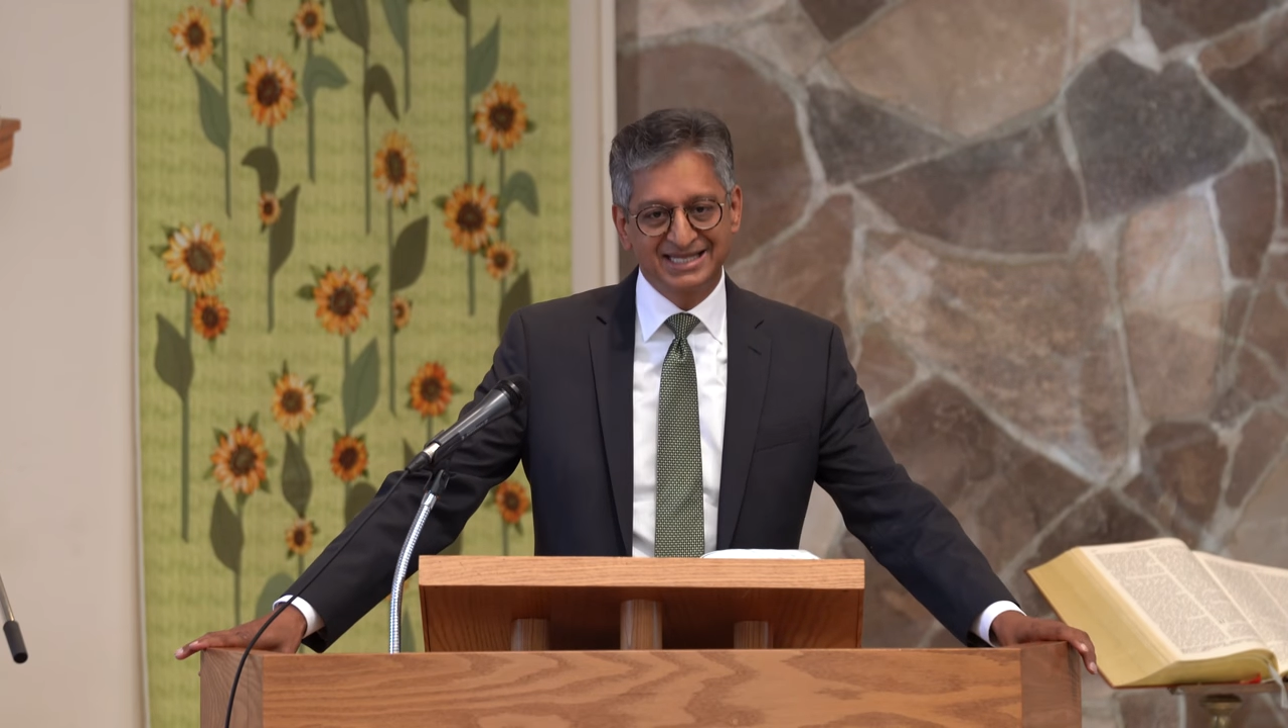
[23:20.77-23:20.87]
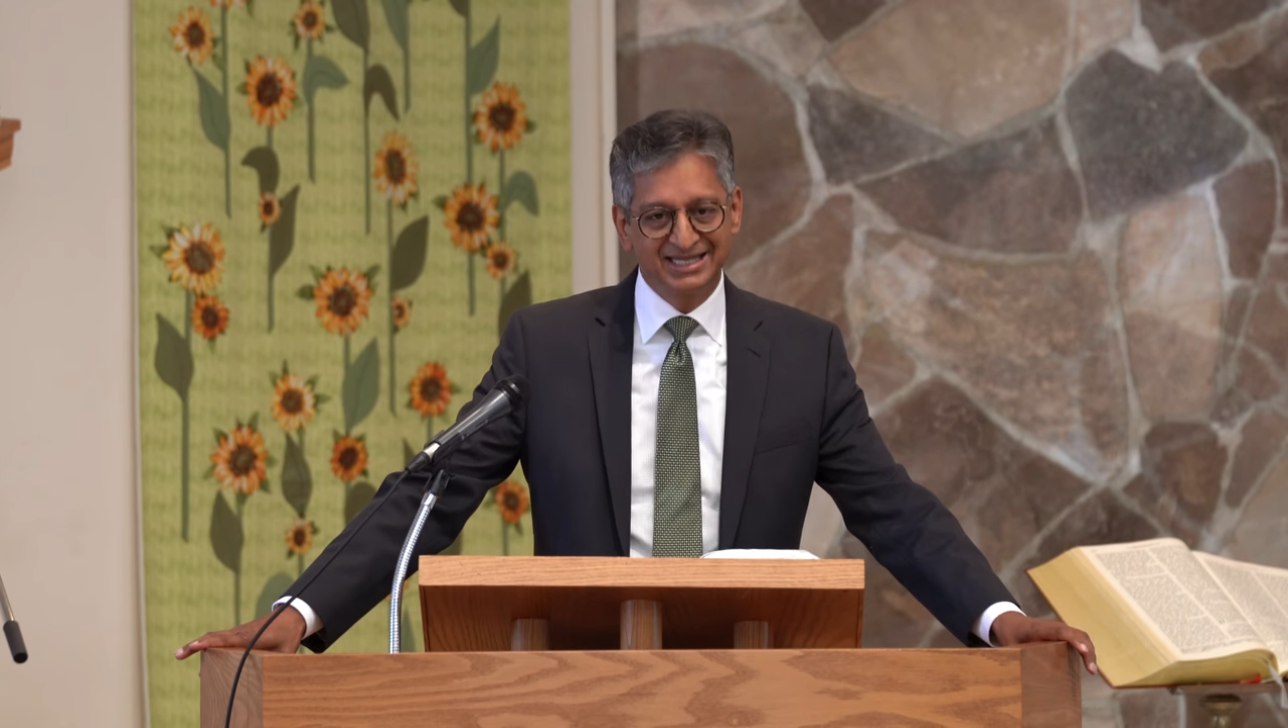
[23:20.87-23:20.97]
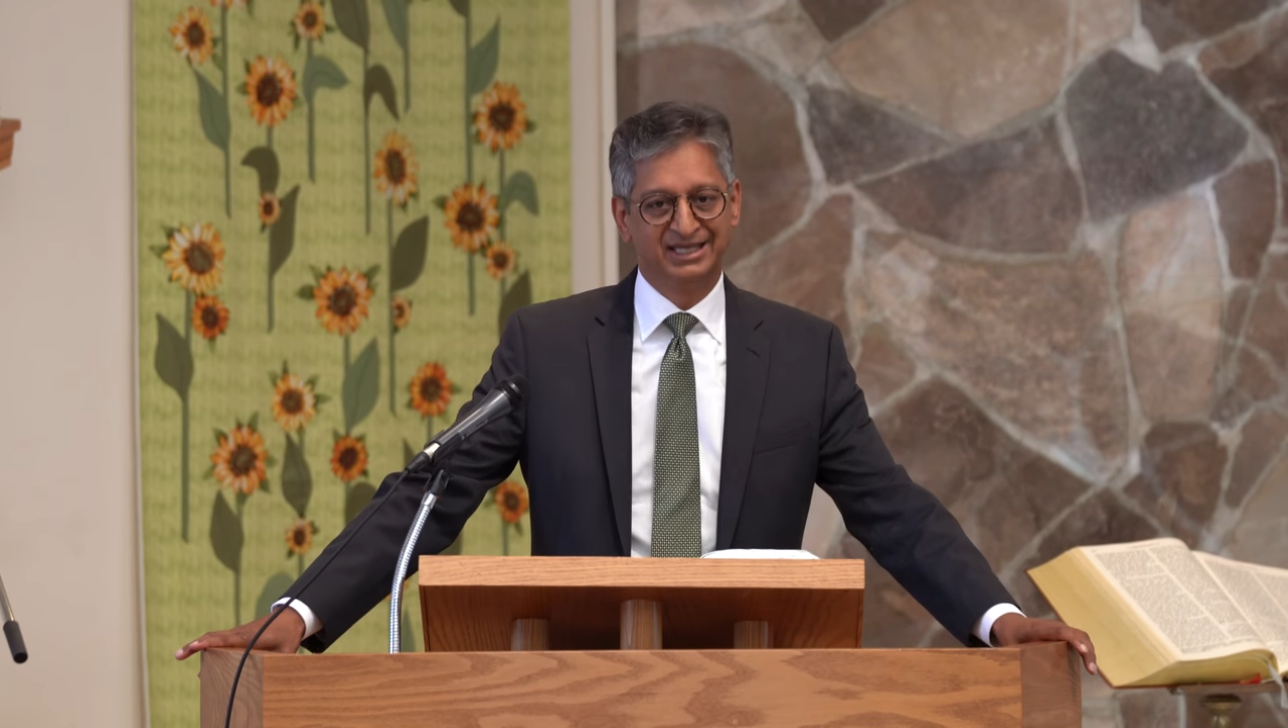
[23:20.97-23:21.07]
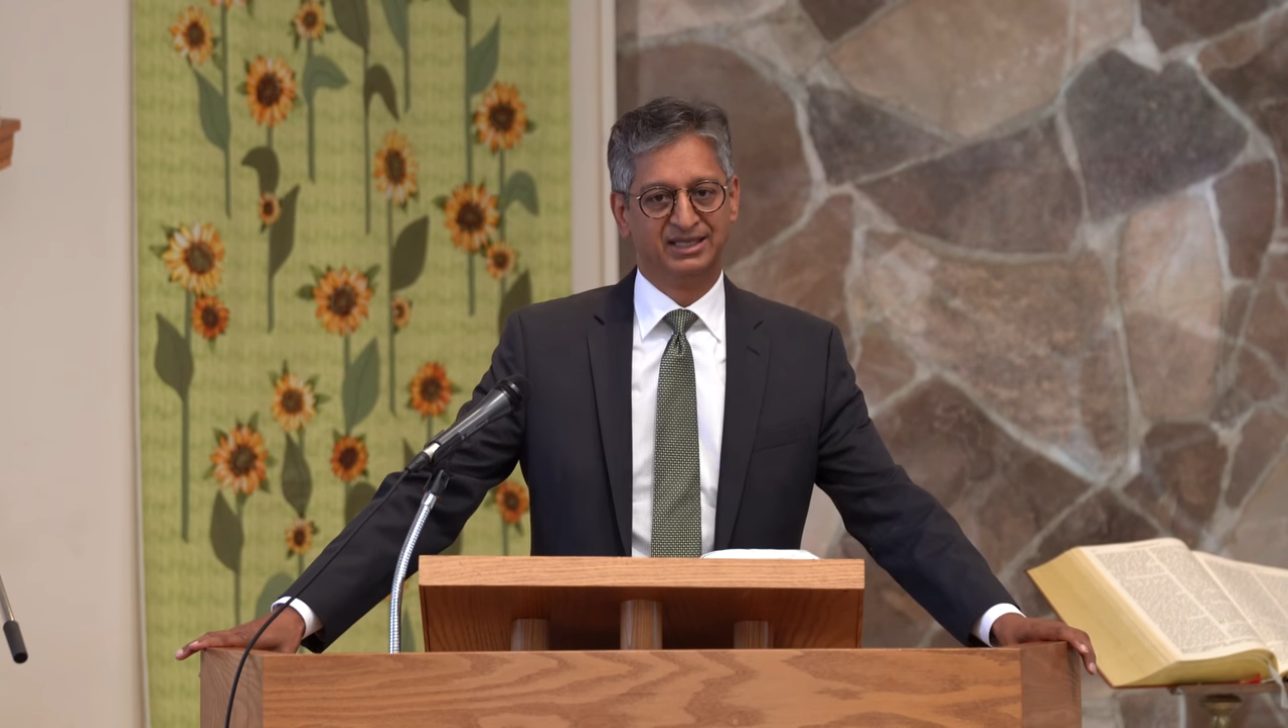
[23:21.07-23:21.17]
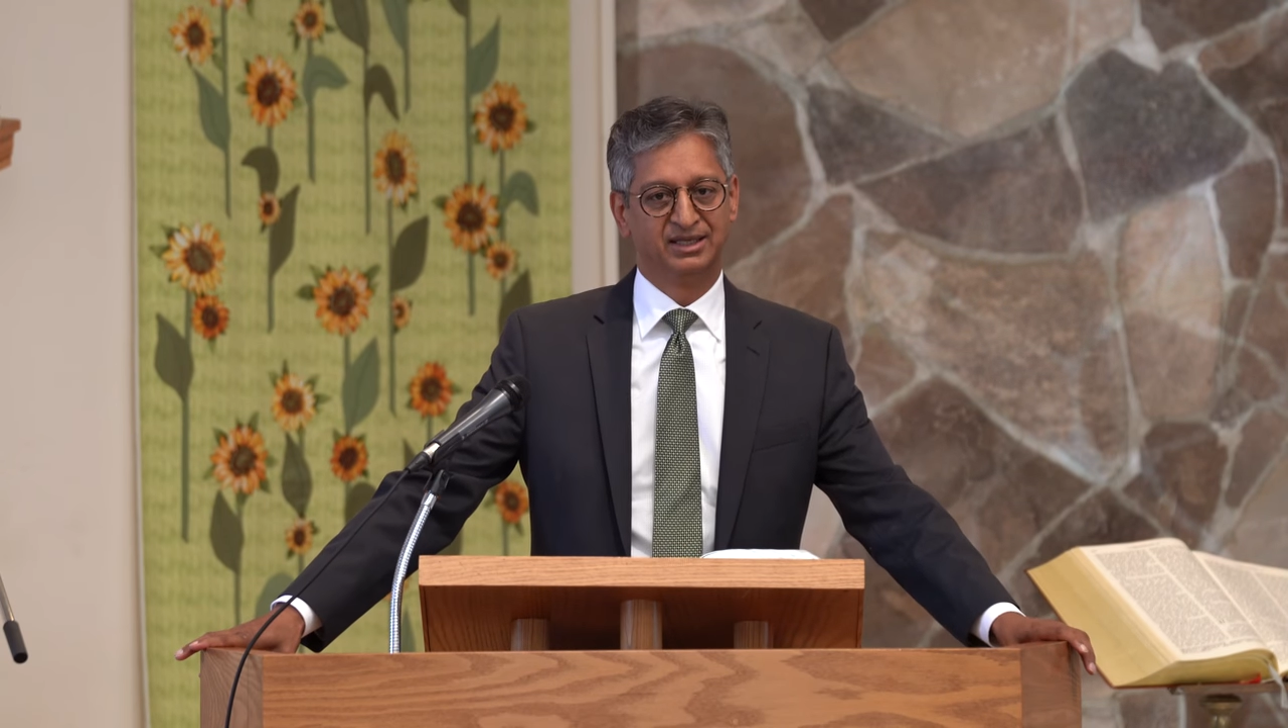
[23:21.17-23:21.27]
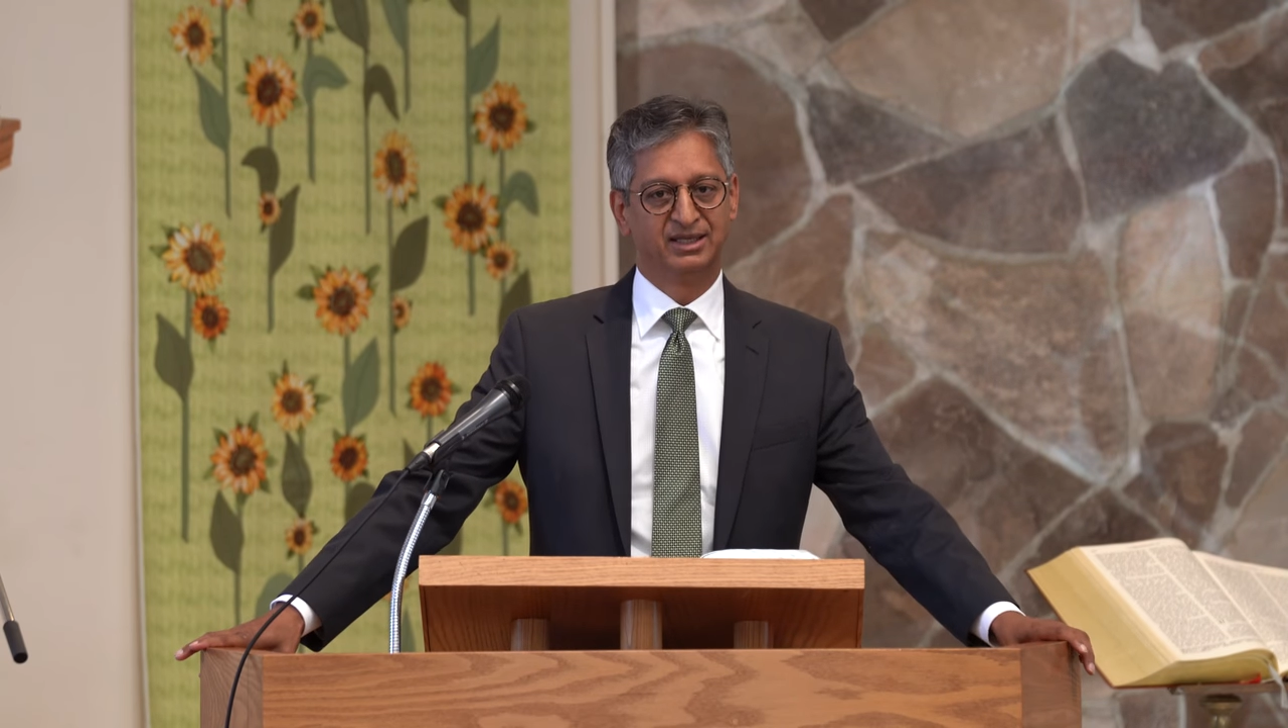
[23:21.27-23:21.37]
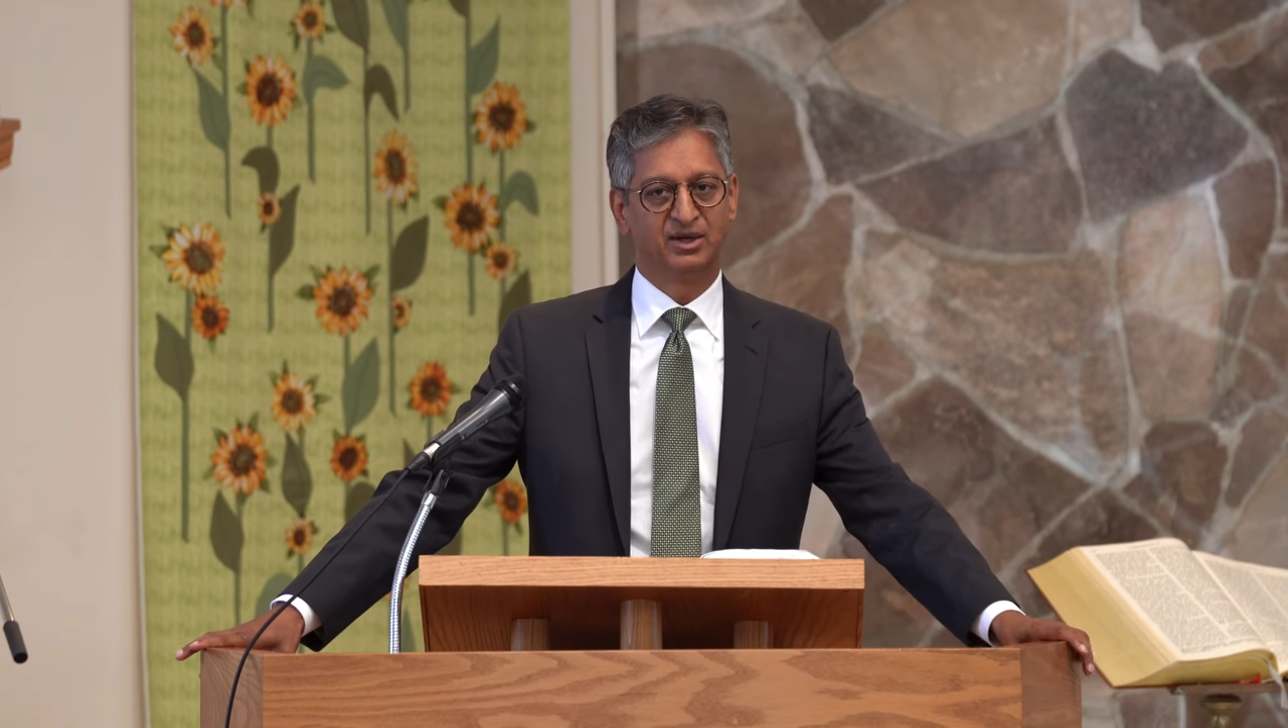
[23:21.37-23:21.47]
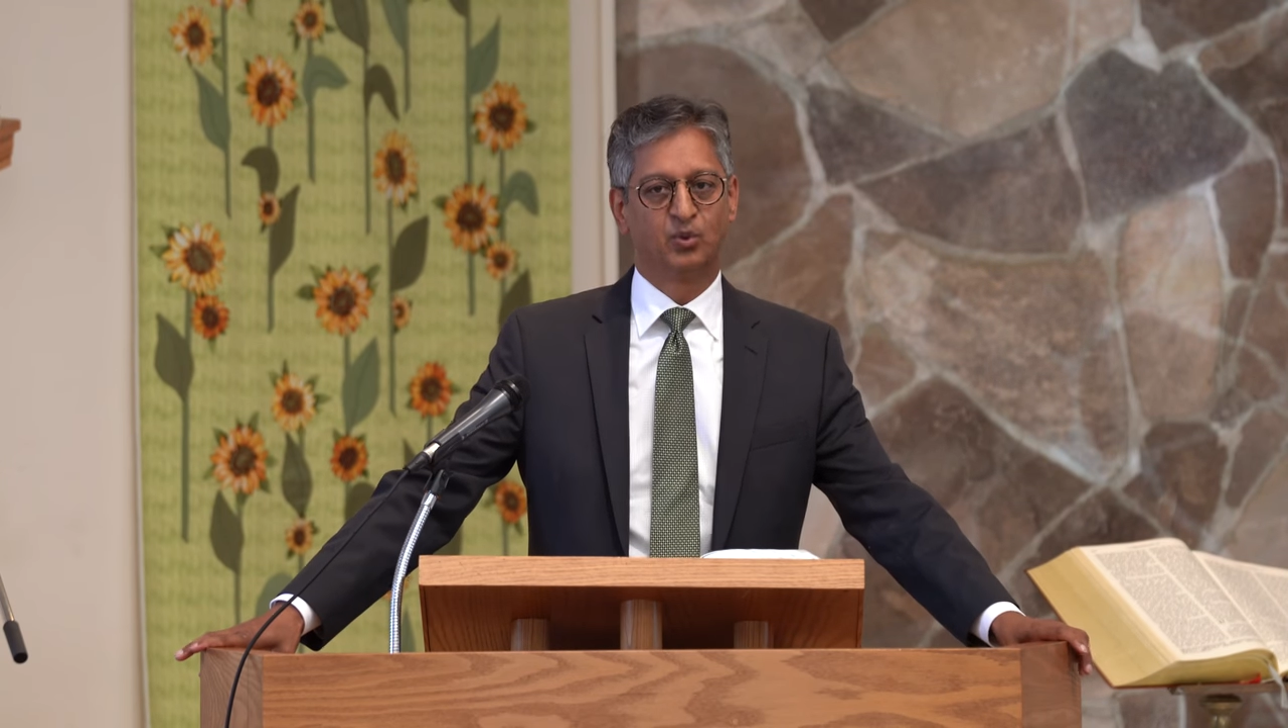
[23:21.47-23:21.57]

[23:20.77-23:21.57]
sin.